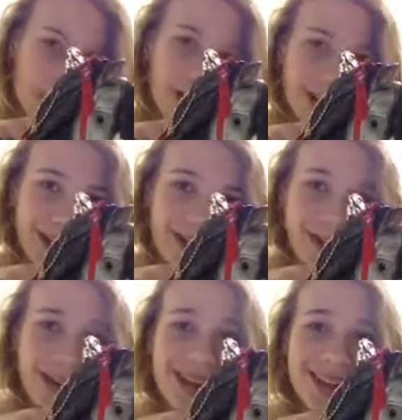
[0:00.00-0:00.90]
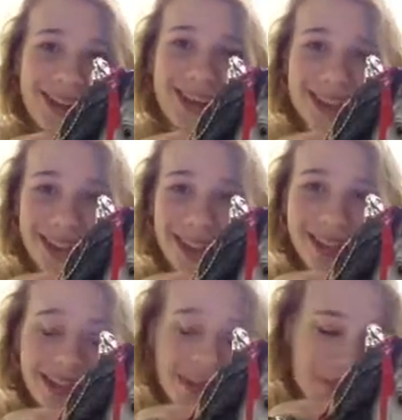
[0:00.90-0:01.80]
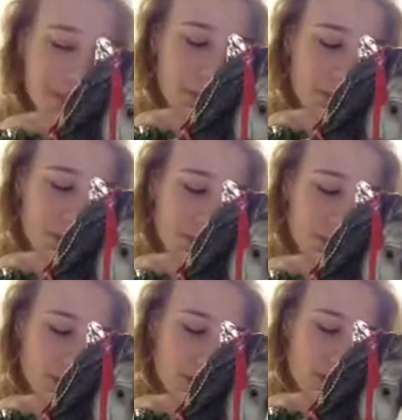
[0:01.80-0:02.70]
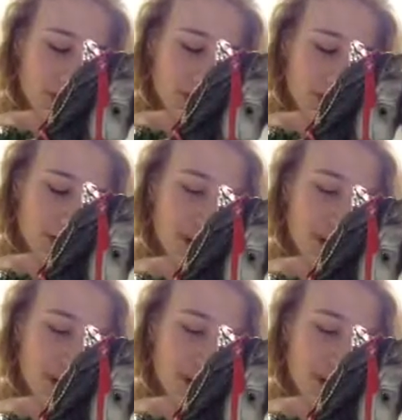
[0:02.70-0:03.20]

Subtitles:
yelling at me because we were just,